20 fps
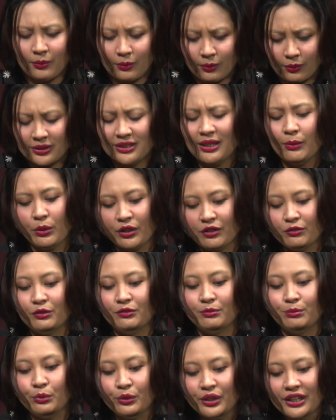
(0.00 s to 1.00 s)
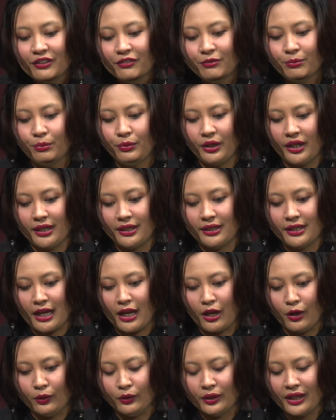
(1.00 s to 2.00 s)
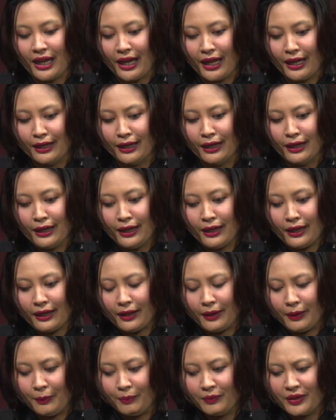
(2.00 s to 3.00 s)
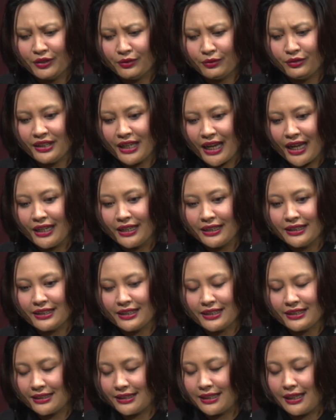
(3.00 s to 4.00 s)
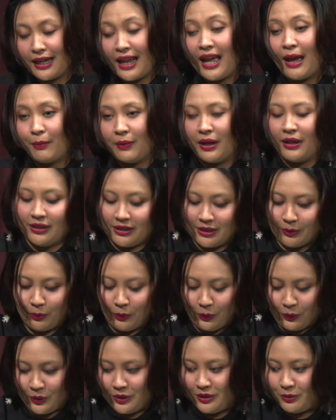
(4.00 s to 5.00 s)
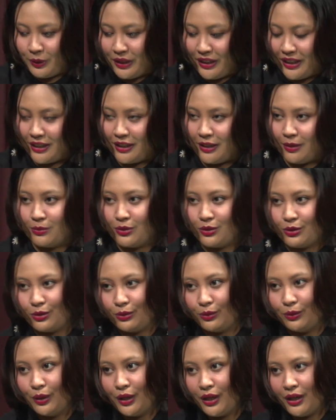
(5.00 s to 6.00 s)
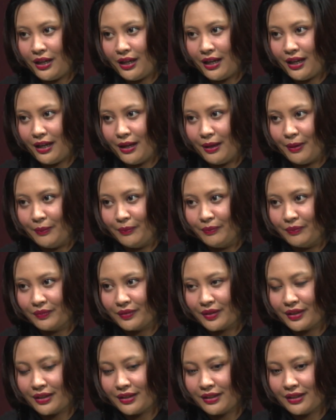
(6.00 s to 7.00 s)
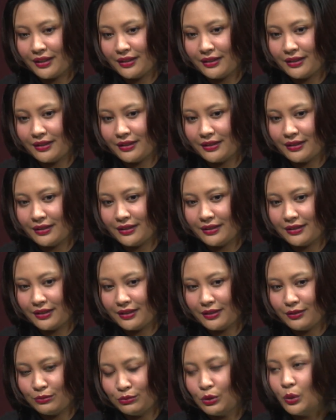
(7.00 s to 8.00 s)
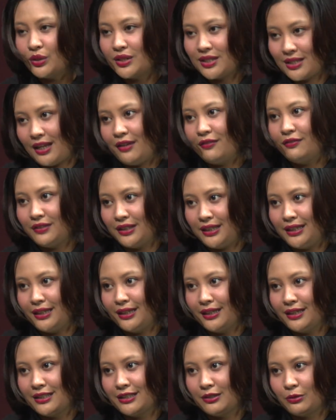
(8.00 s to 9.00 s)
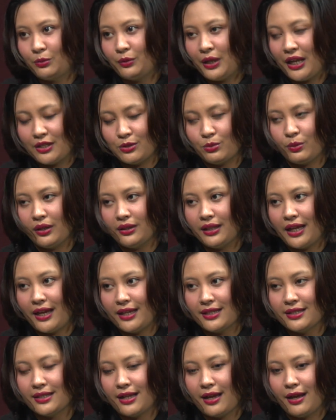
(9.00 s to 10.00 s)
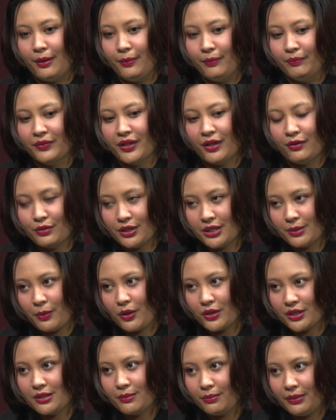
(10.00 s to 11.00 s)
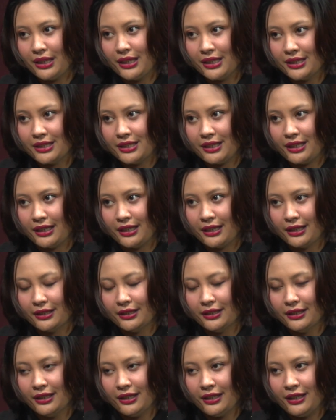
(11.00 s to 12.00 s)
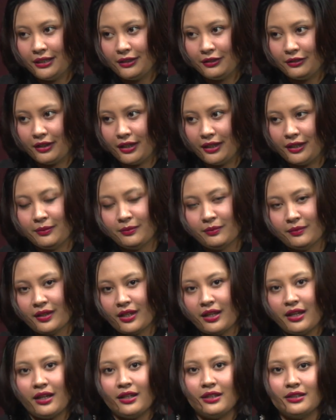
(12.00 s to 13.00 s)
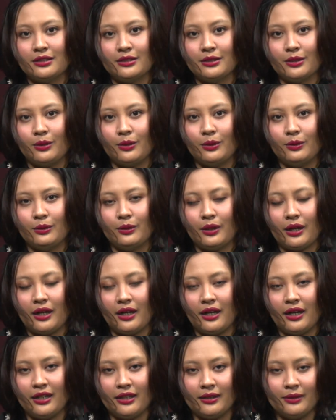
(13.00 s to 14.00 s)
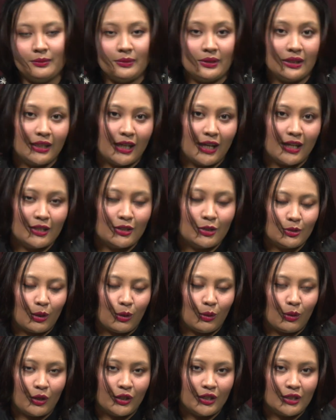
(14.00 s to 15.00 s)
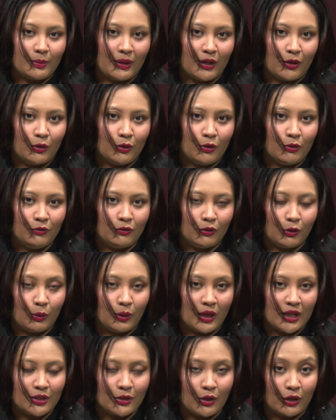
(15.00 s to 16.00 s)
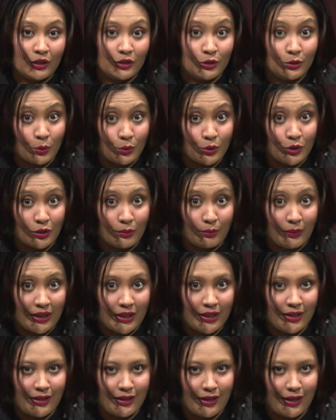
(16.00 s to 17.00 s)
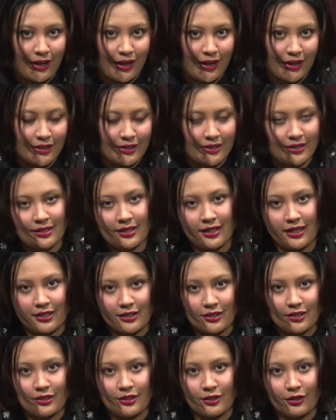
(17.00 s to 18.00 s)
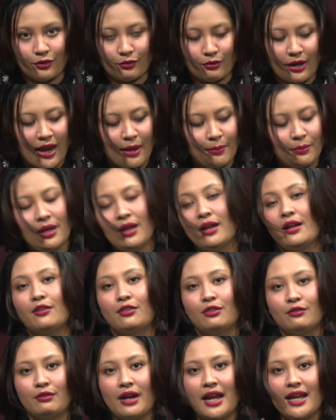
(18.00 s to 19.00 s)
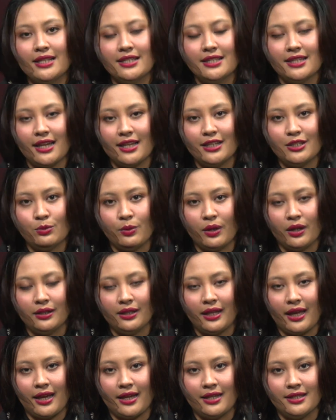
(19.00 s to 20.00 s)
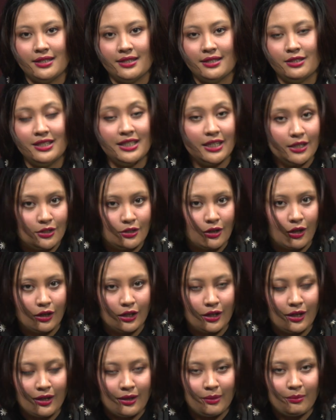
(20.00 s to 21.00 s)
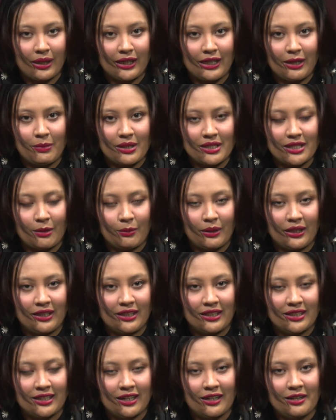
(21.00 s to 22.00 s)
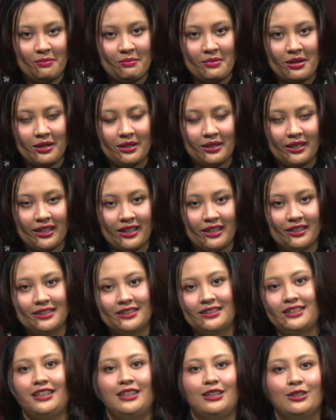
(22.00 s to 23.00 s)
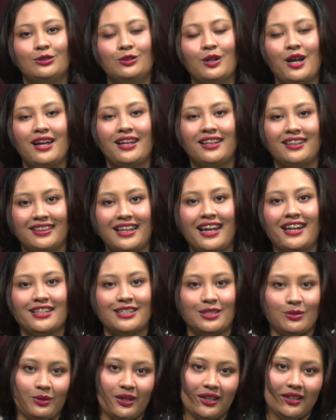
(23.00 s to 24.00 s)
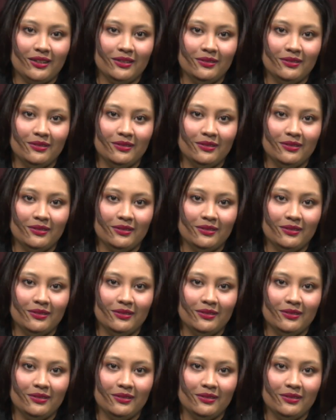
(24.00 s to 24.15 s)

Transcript: somewhat of a brief breakdown and a reality slap, I suppose, when it comes to road safety as well as responsibility here, right? So again, our audience back home, follow us on social media, X, Instagram, Threads, as well as TikTok. My name is Amalina Kamal, and I'll see you next week.